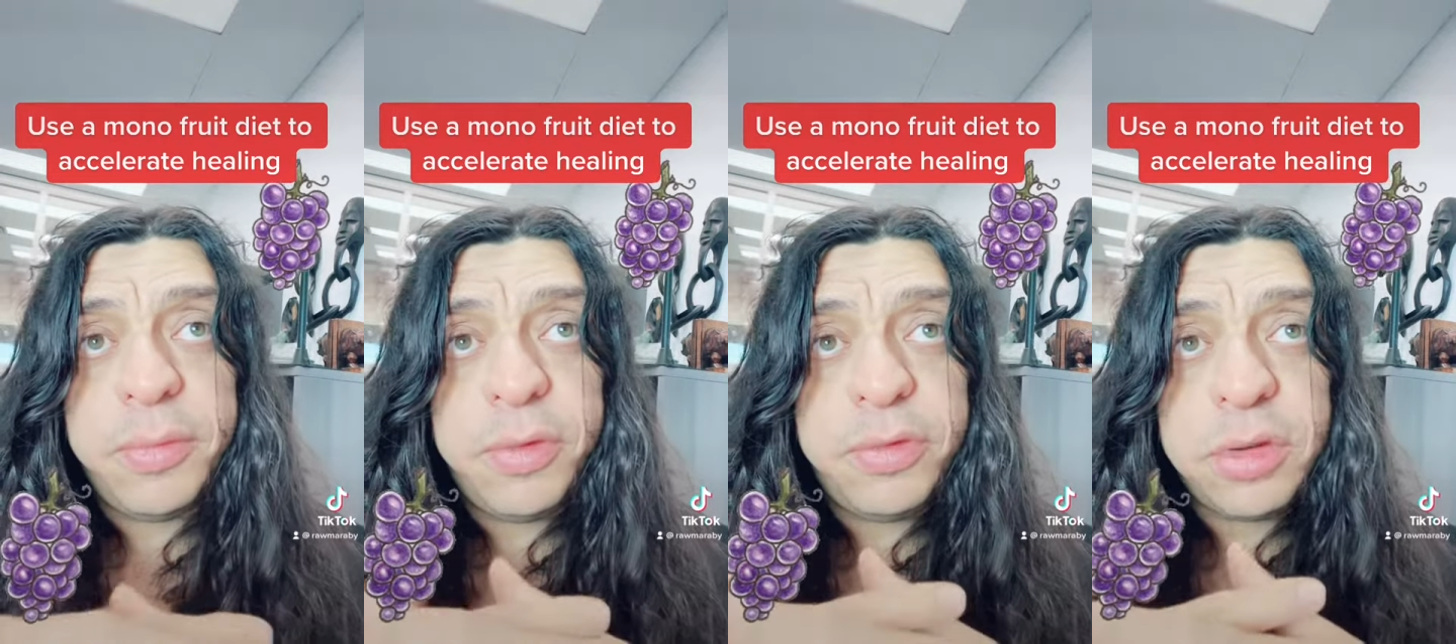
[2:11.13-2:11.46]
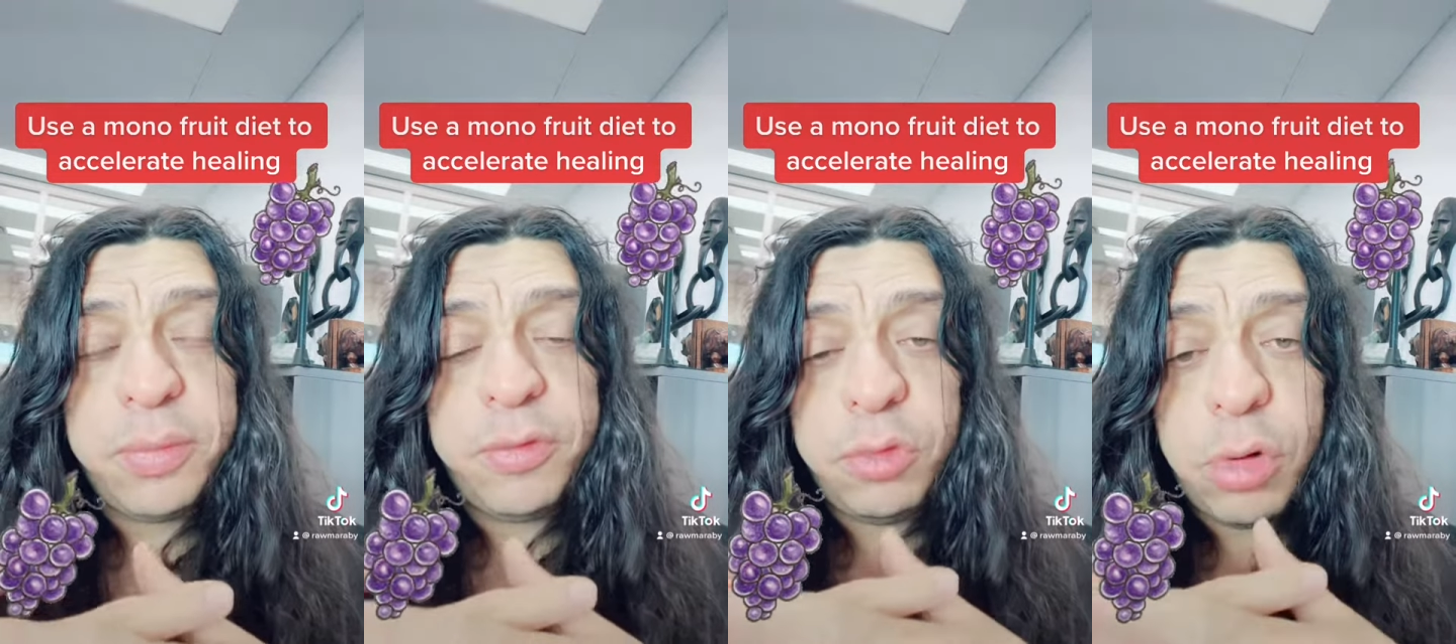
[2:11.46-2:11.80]

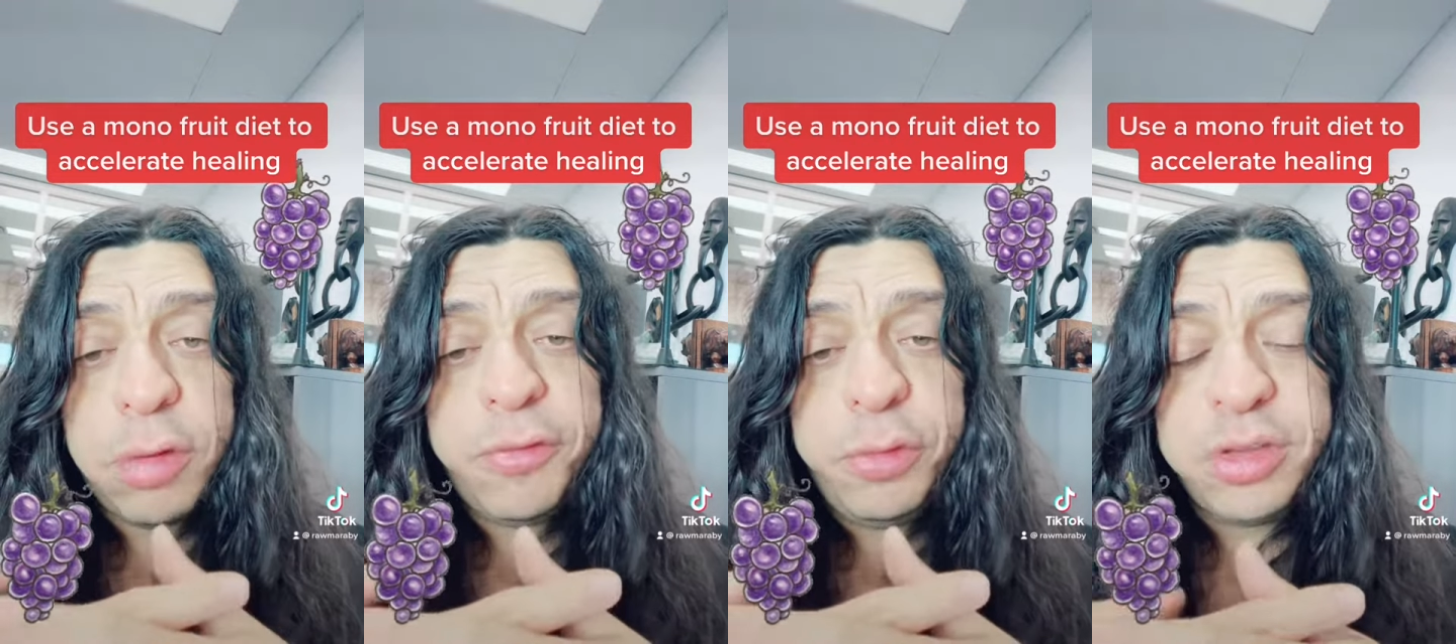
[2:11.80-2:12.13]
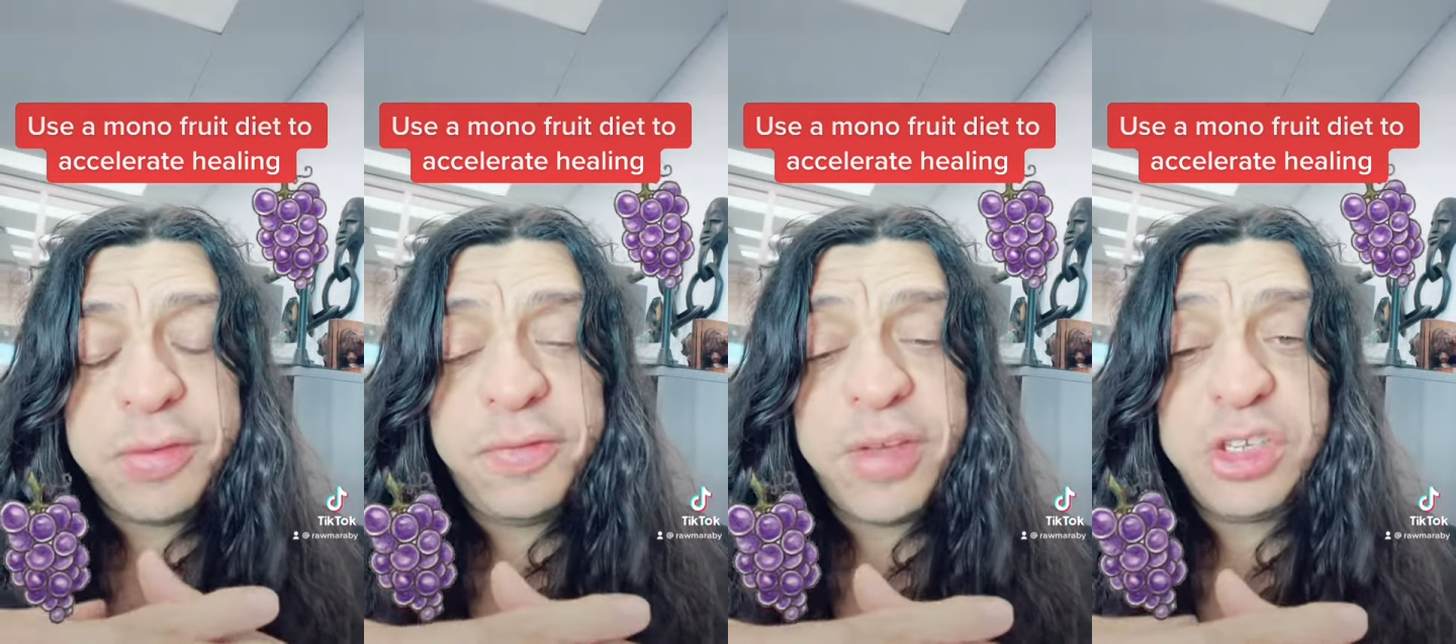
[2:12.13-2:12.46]
some raw
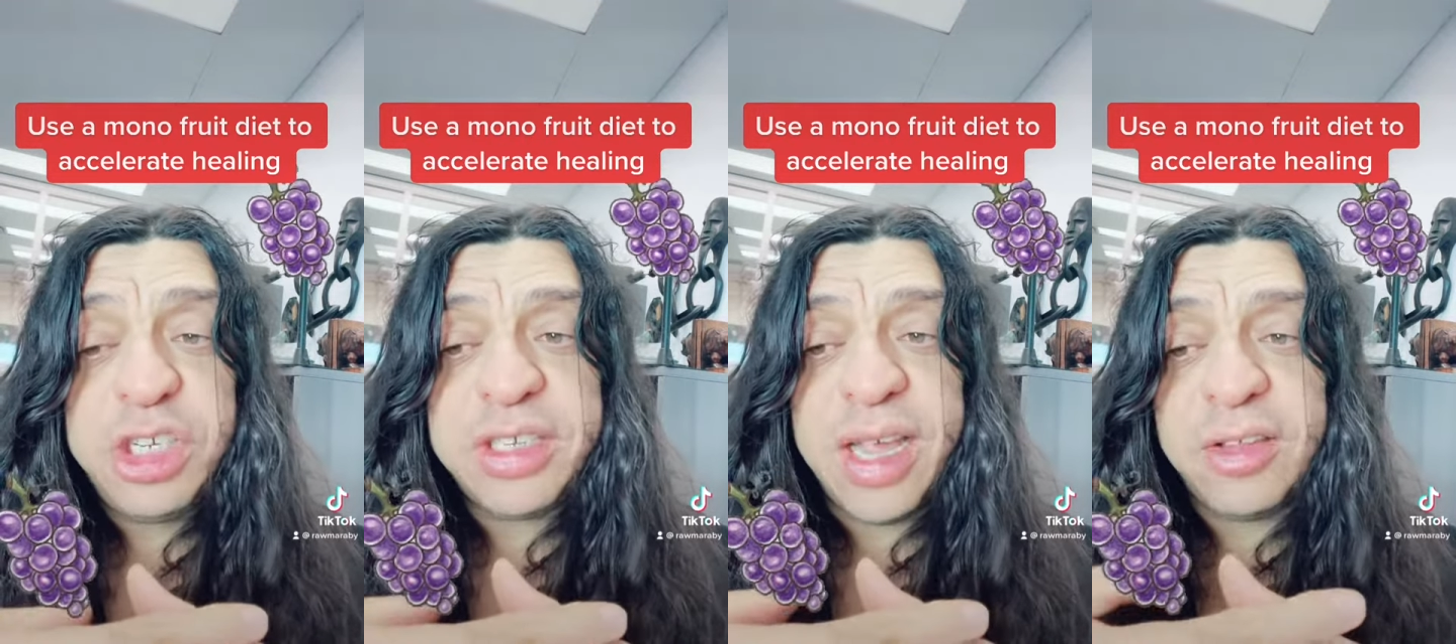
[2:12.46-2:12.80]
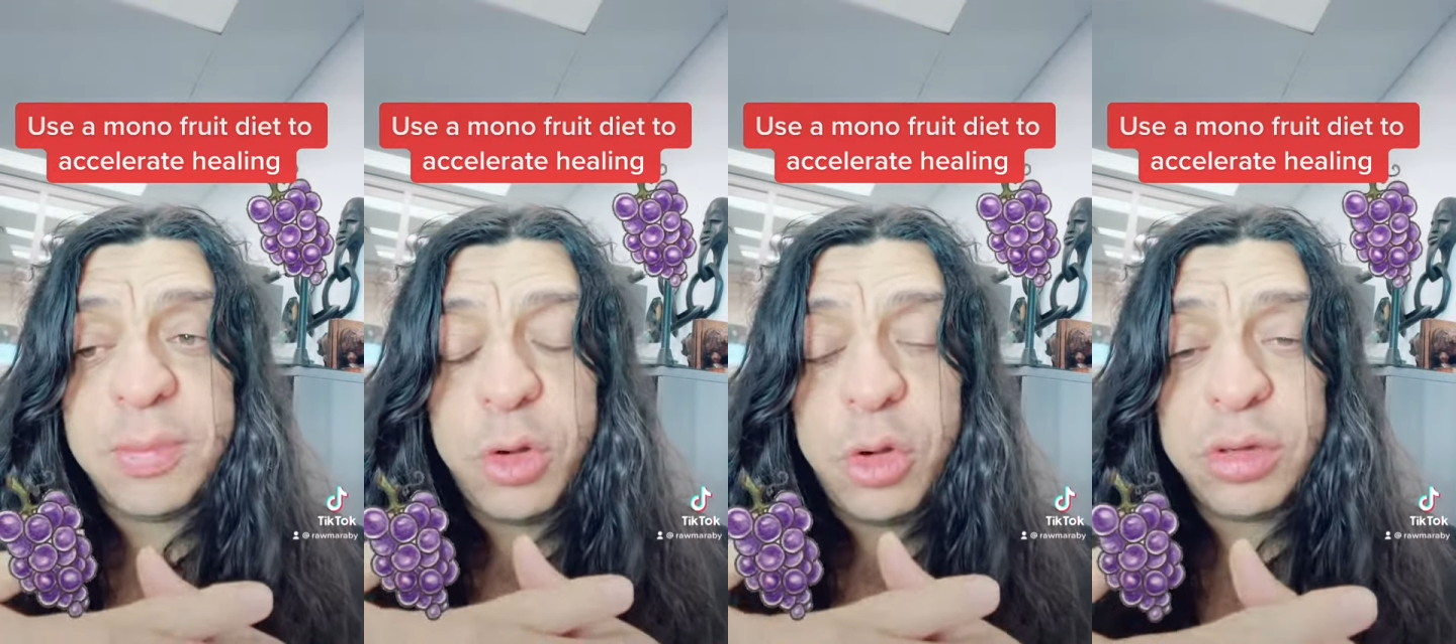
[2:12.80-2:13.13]
fruits and veggies and
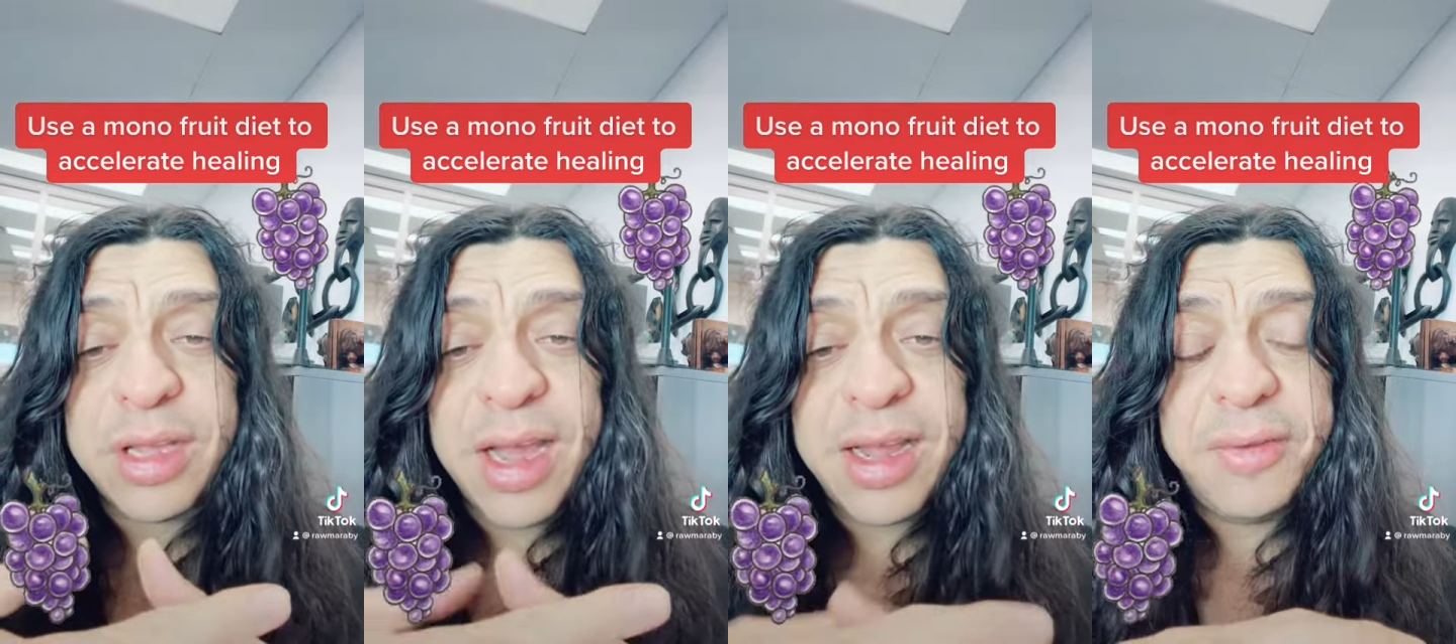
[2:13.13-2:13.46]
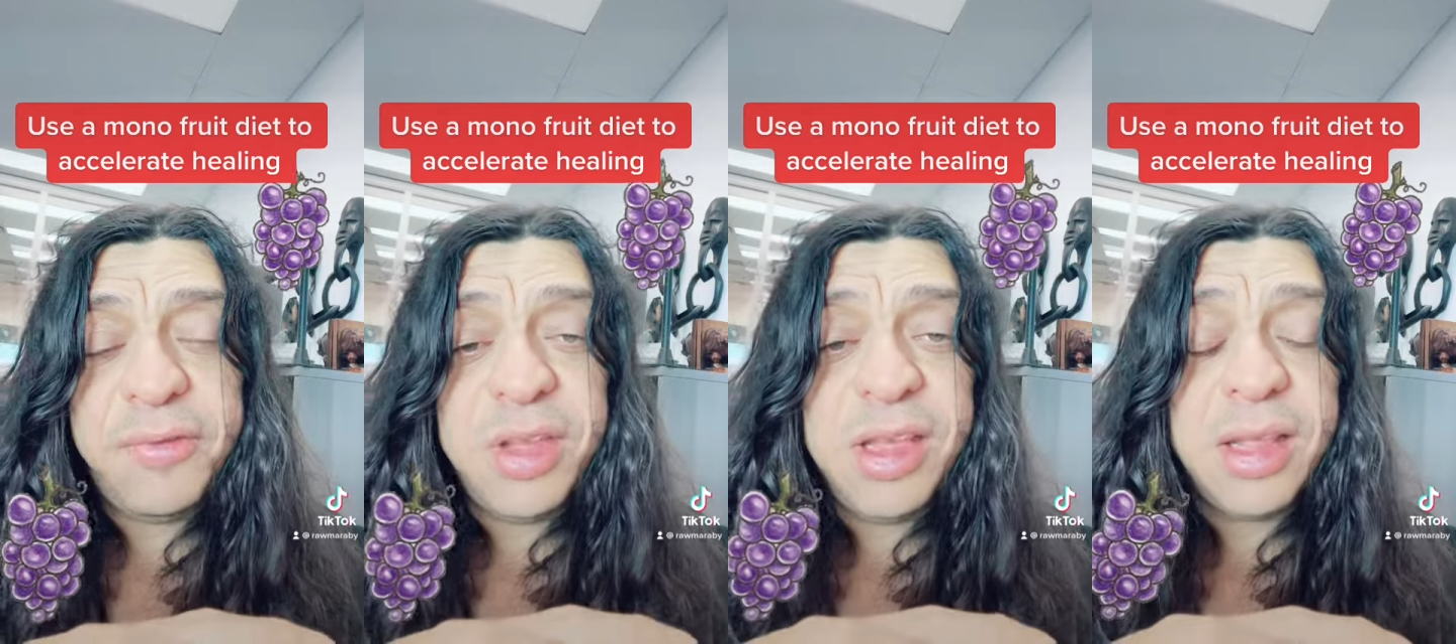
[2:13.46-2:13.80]
some cooked
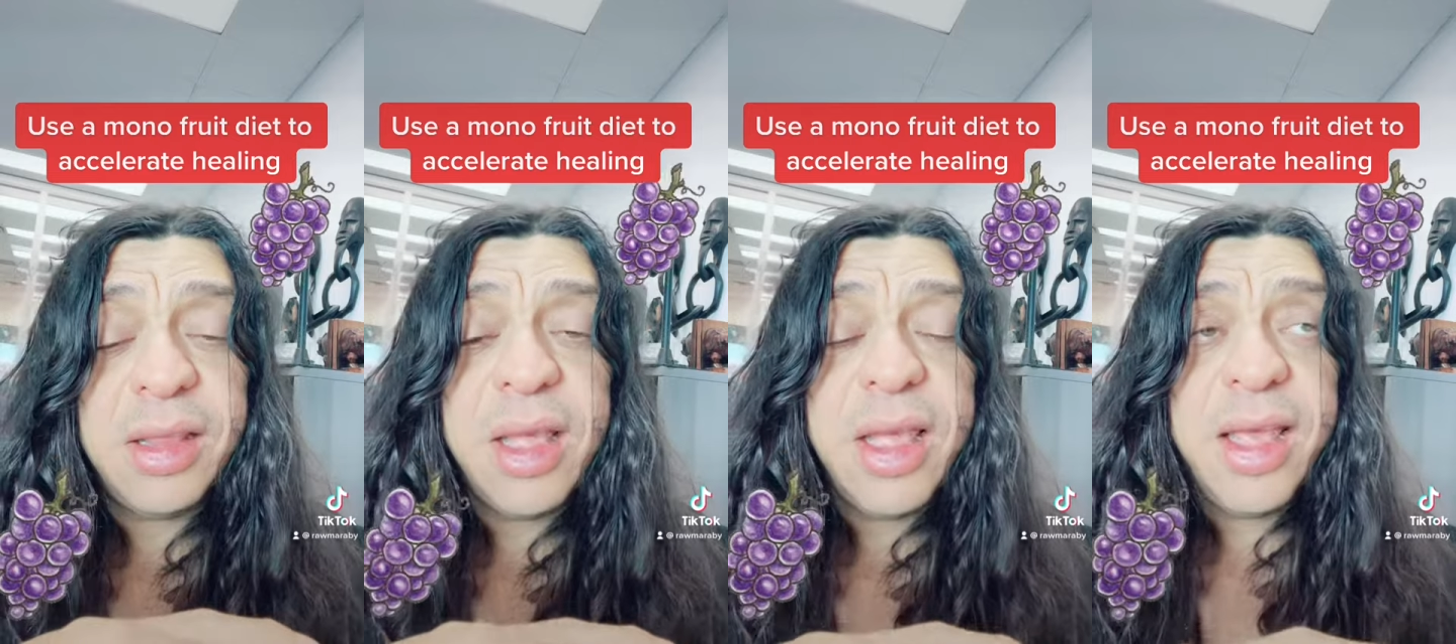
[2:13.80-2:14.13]
alkaline vegan,